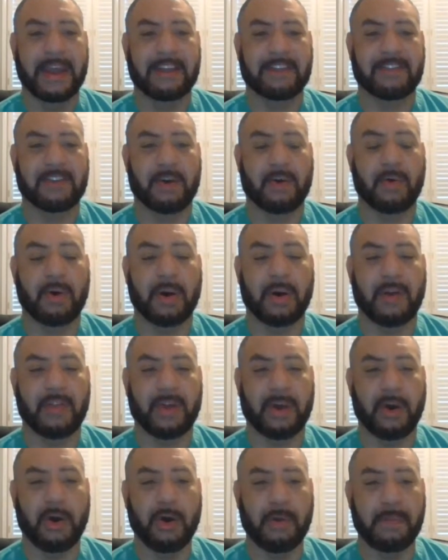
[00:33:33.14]
And so
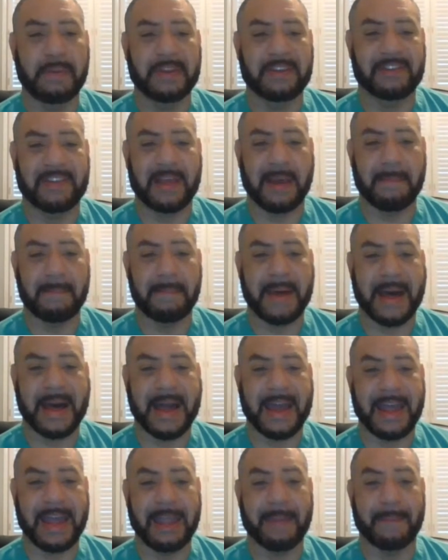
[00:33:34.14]
the hope is that
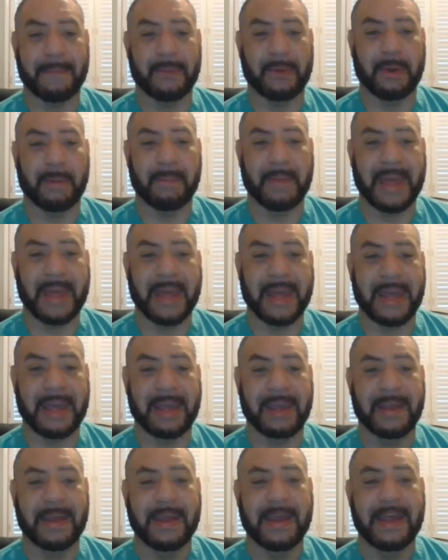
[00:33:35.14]
by April or
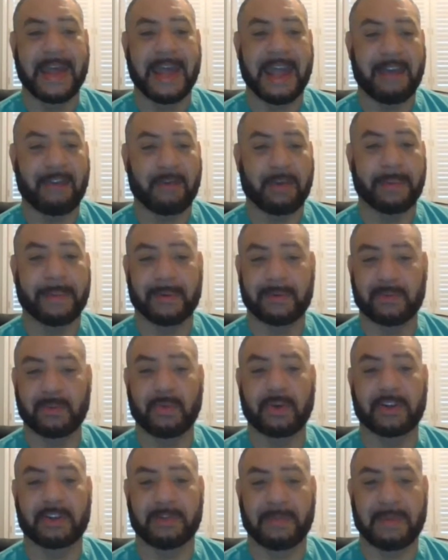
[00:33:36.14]
May, every person
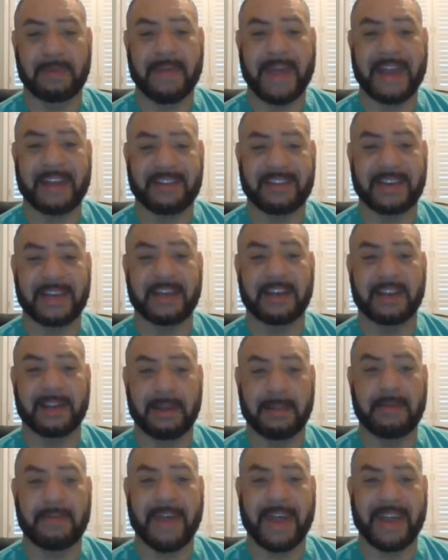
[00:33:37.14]
who wants to be vaccinated
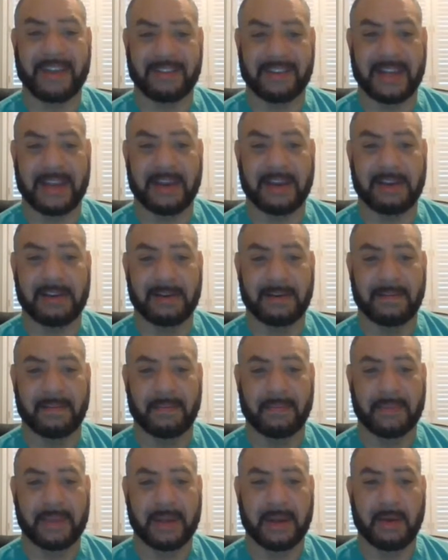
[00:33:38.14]
can be vaccinated,
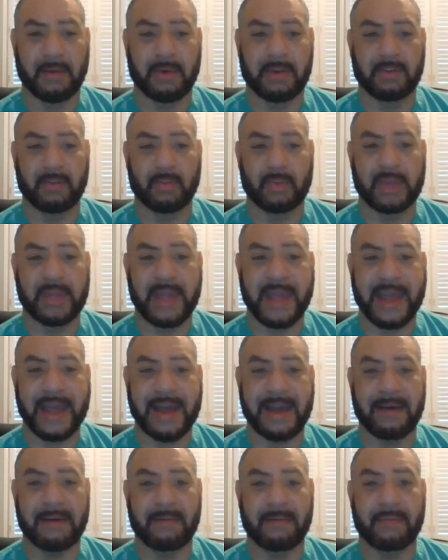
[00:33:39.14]
because we
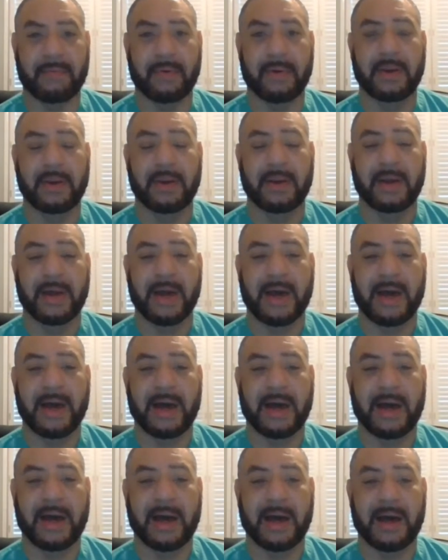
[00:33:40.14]
have
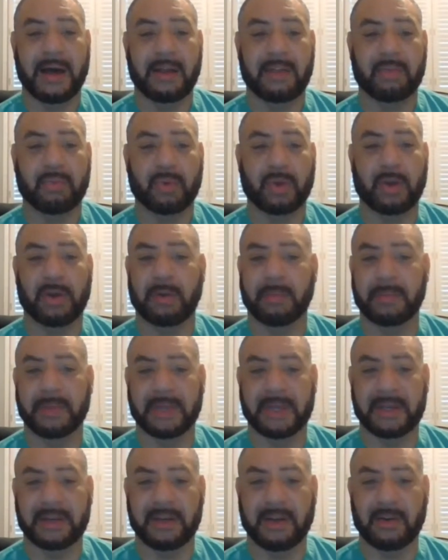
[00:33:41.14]
300
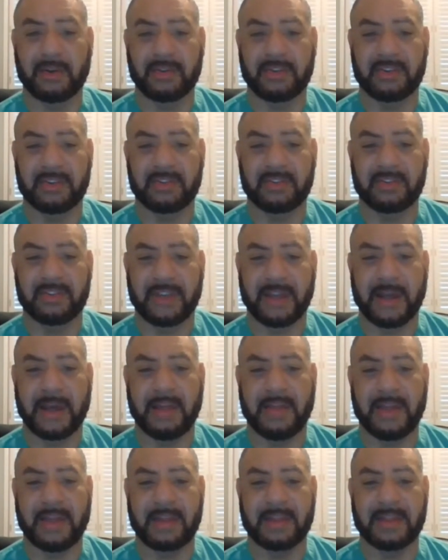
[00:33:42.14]
million doses
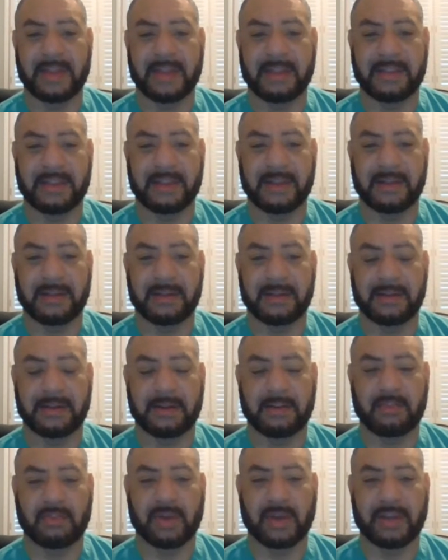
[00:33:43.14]
that the
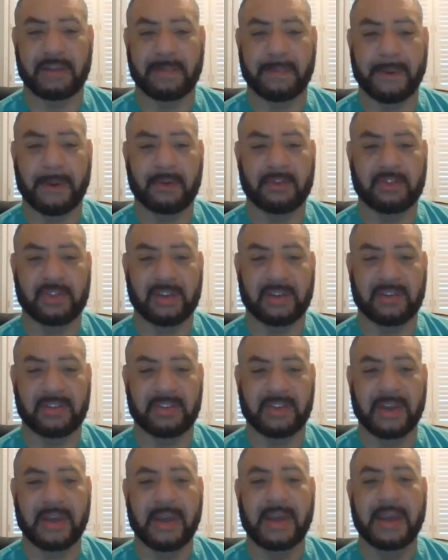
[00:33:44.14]
country has
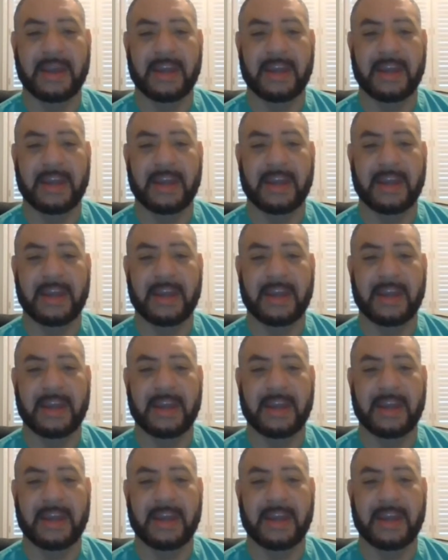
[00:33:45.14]
purchased.